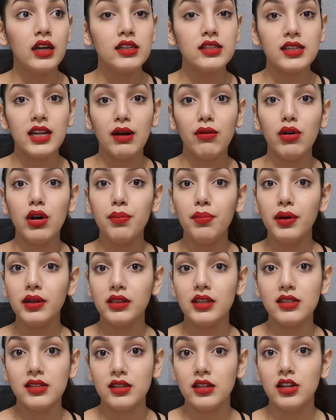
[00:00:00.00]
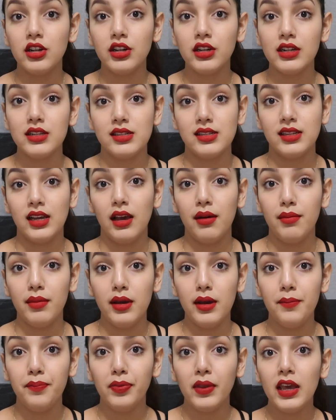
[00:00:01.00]
said I want to put this under
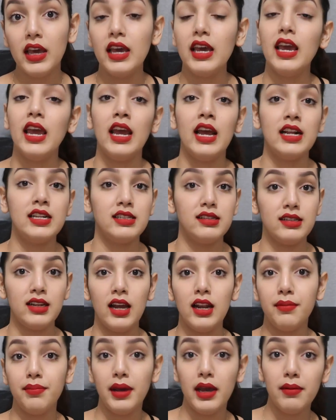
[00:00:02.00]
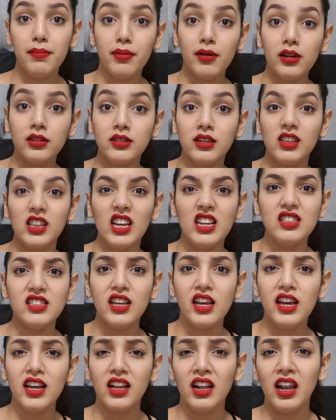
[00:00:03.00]
consignment and signed papers, and they
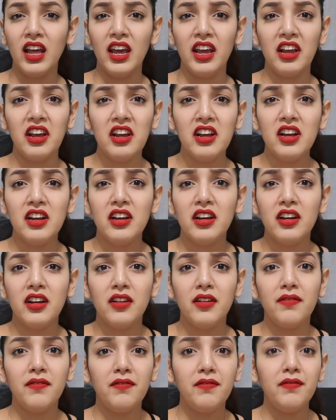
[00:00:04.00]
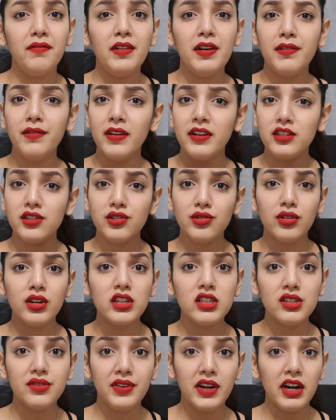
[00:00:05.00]
take, like, if it
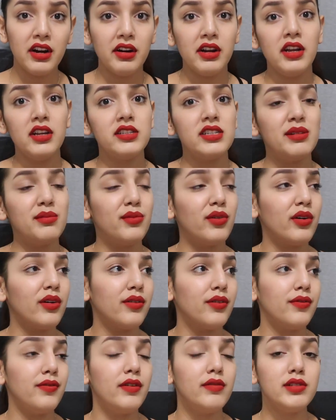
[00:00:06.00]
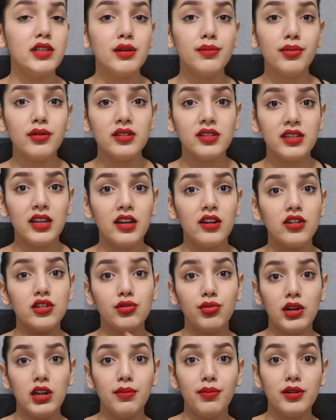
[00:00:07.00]
stores vary some more, 15% or
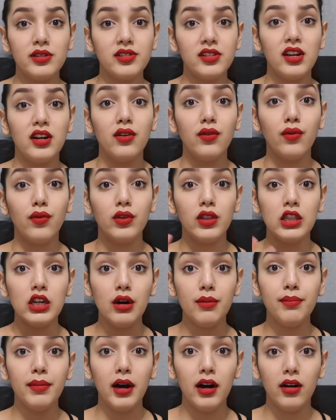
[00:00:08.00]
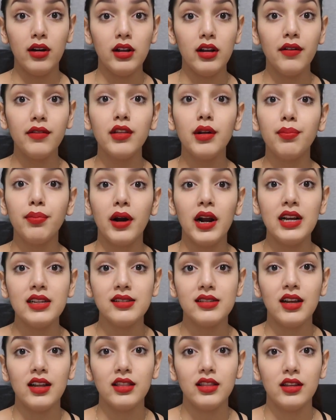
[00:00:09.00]
20% of the amount of the
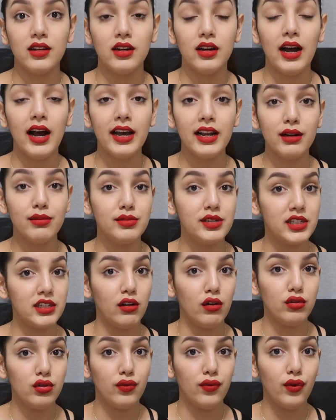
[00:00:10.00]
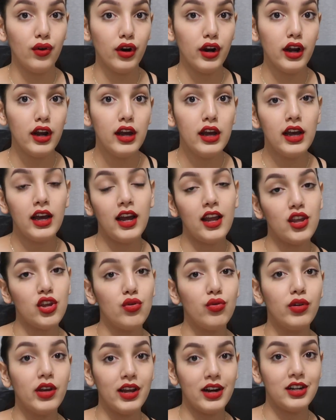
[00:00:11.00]
price that the item sells for, and
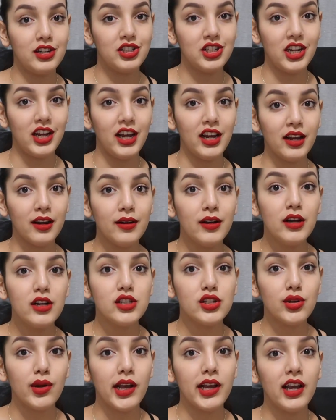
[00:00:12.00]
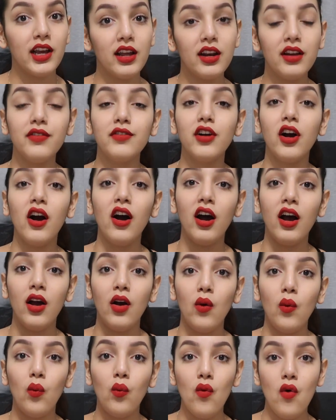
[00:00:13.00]
you get a check. So I could have
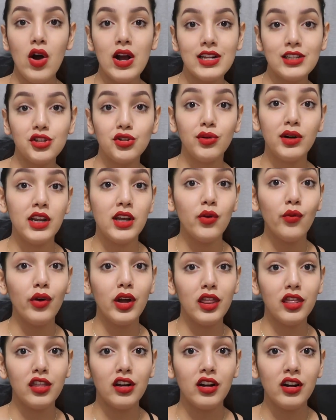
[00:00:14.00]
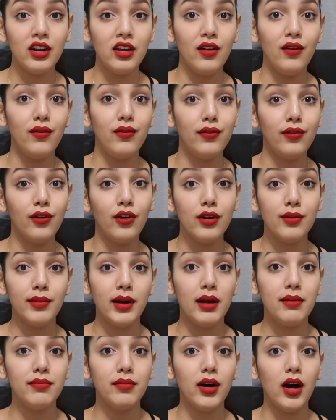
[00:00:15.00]
got $120, $130 for
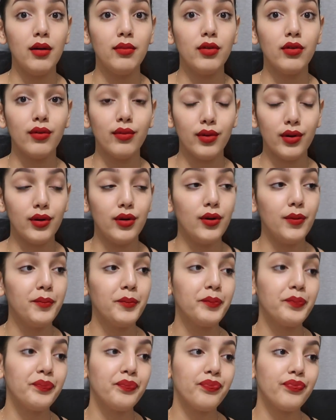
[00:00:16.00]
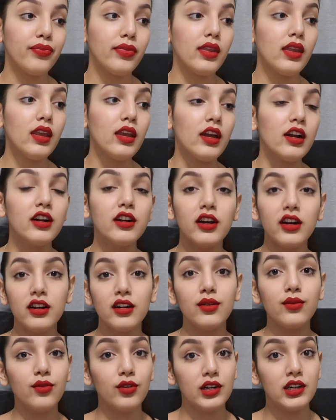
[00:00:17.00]
my Mamaroo. Could
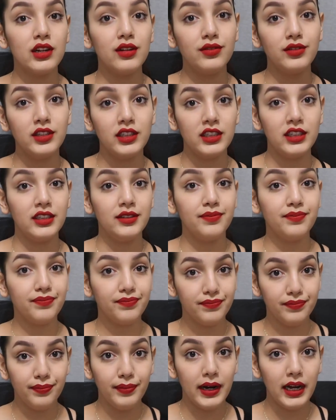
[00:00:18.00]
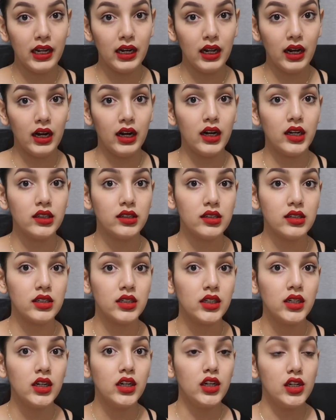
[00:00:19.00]
have, would have, didn't, my loss.
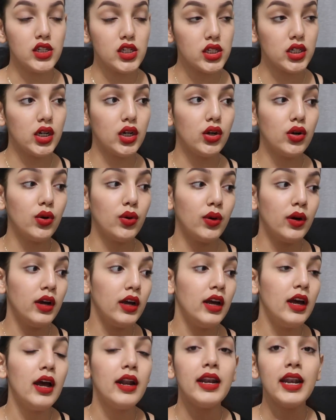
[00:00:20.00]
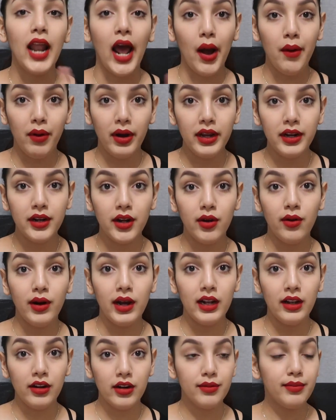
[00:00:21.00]
So now I know,
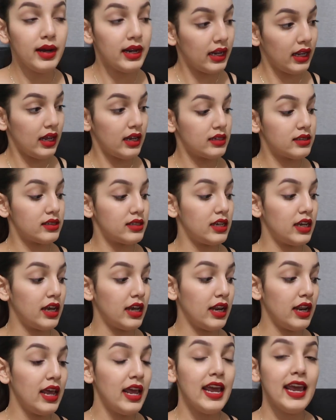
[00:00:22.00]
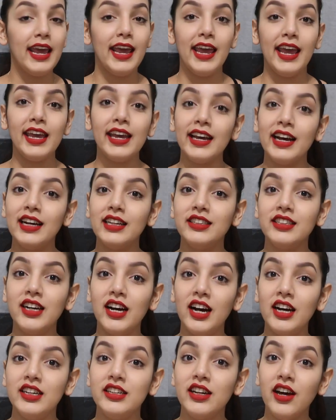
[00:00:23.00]
I learned my lesson. And
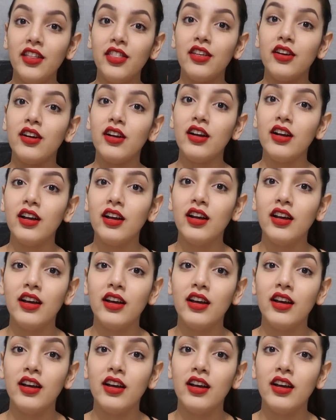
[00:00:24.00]
another